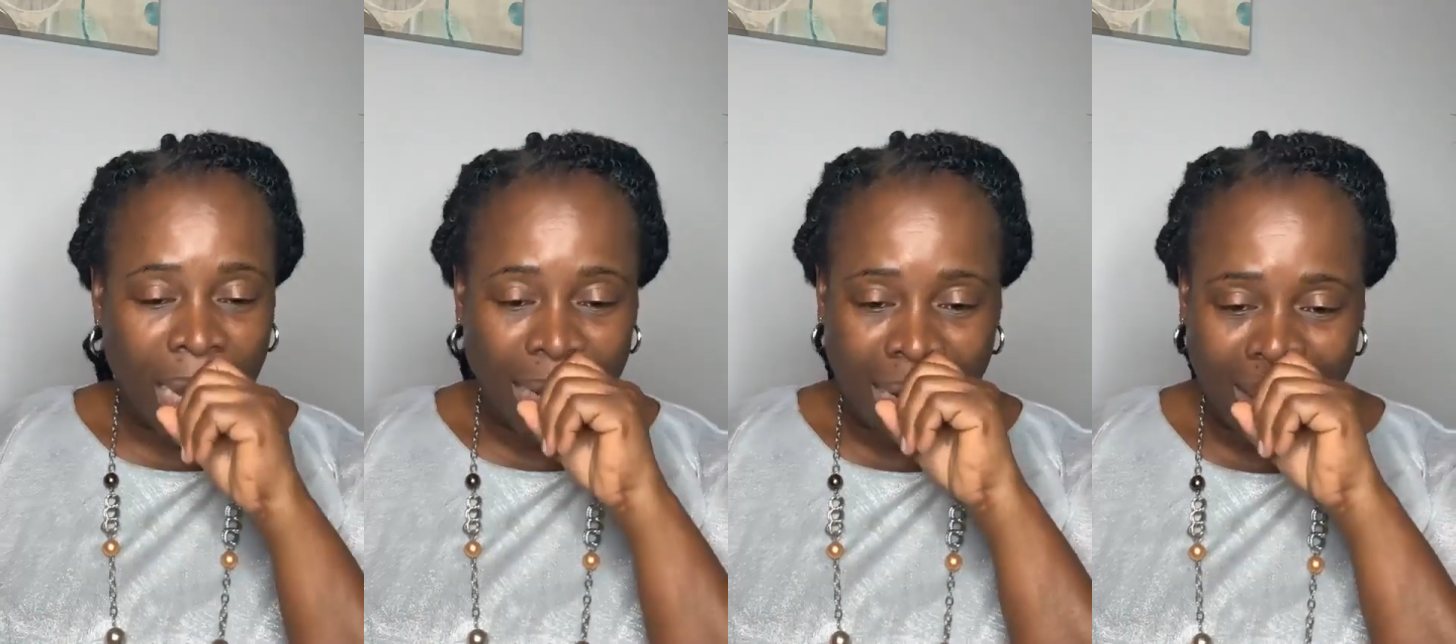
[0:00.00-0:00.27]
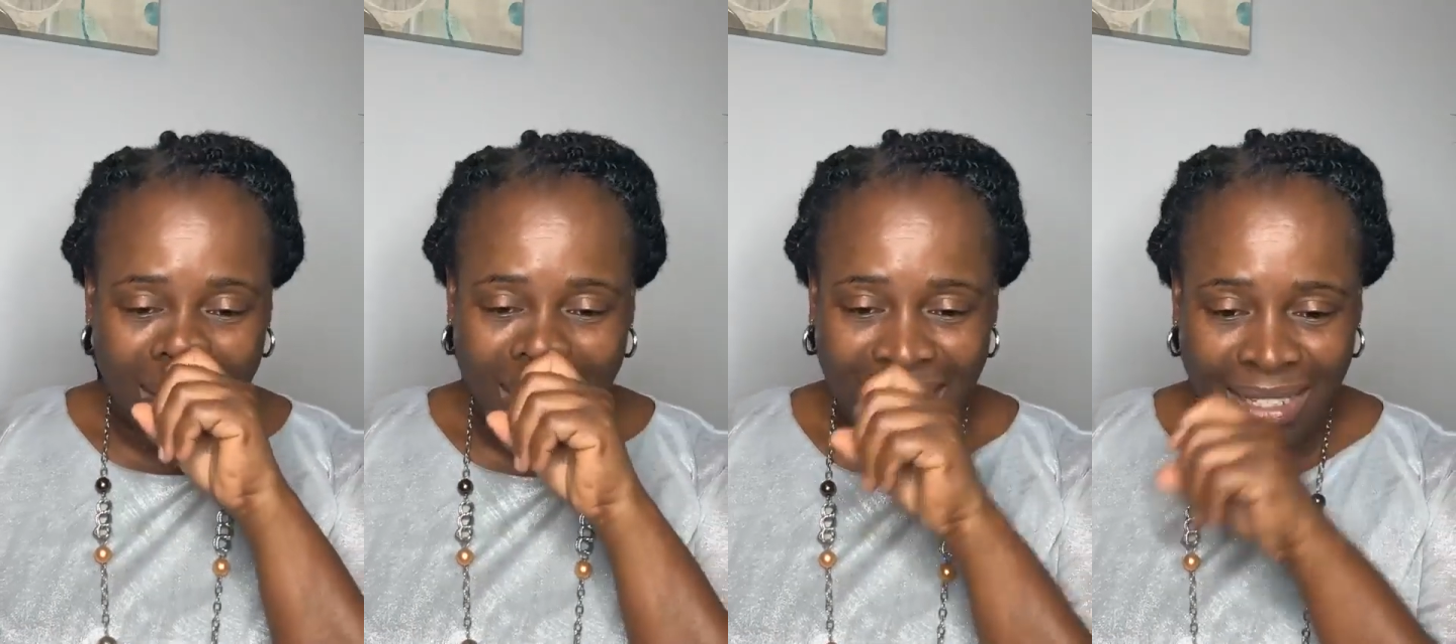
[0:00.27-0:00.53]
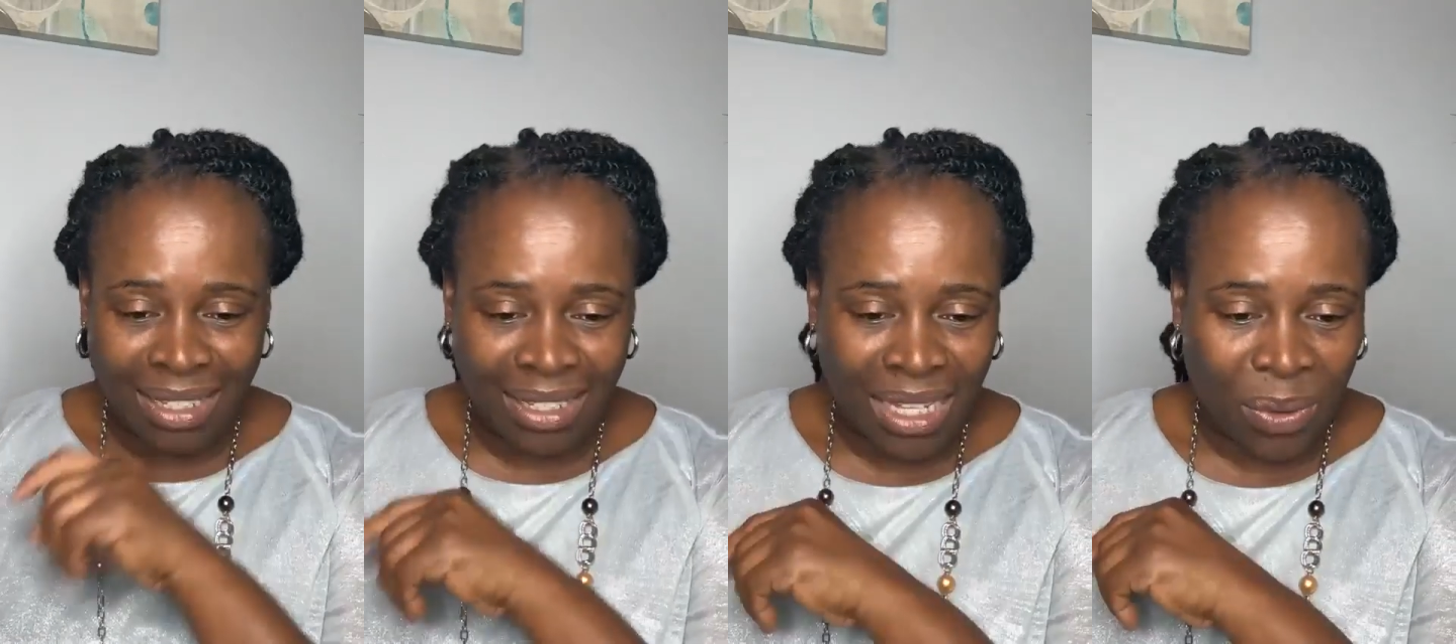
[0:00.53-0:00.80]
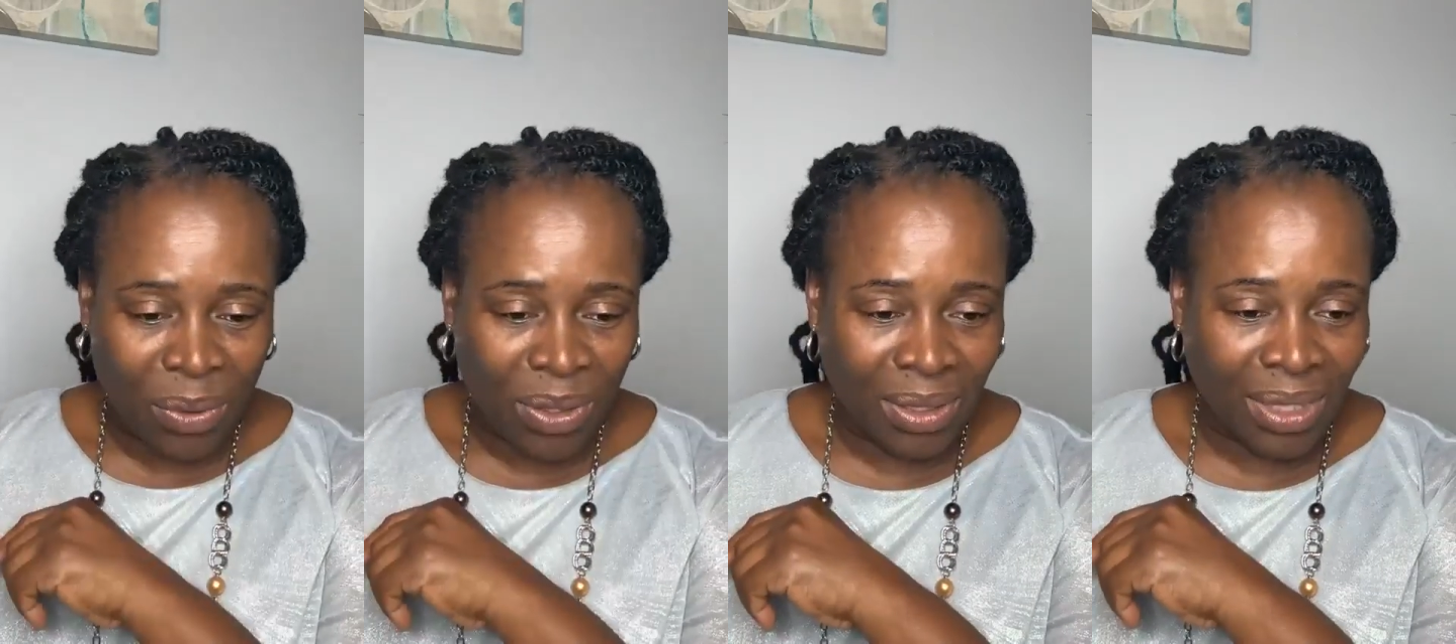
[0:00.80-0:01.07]
And another
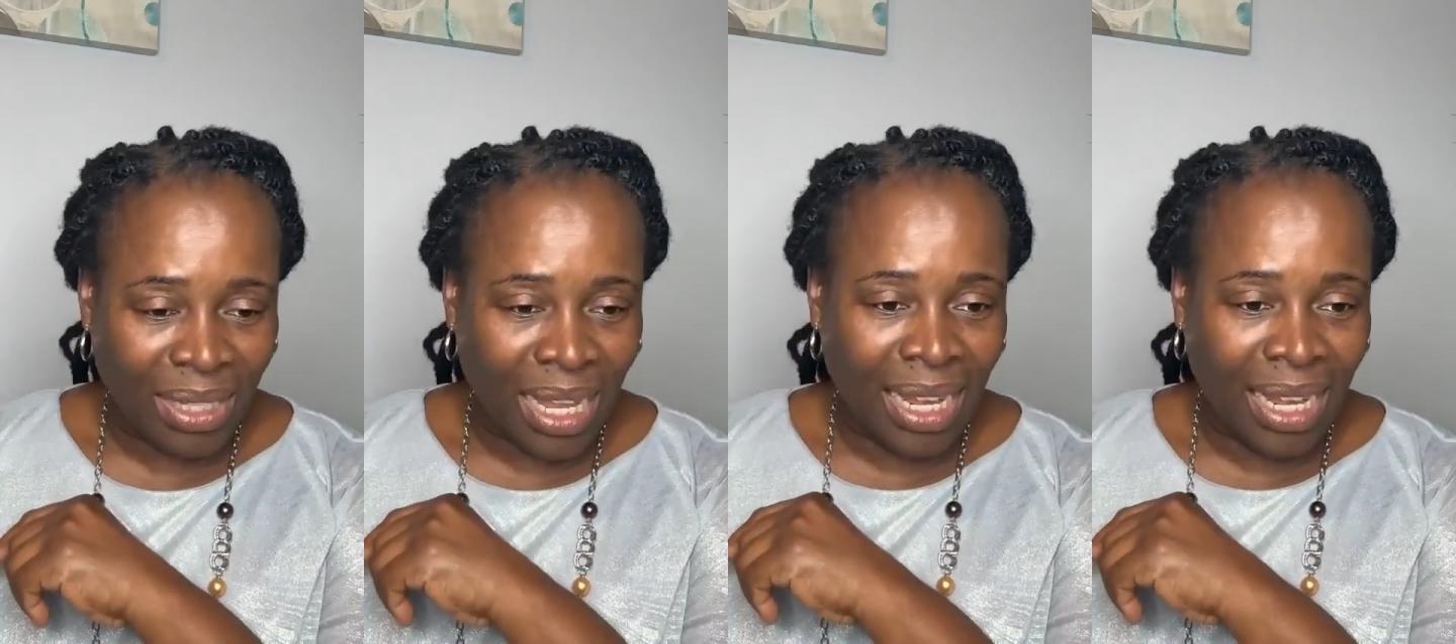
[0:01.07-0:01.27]
sister was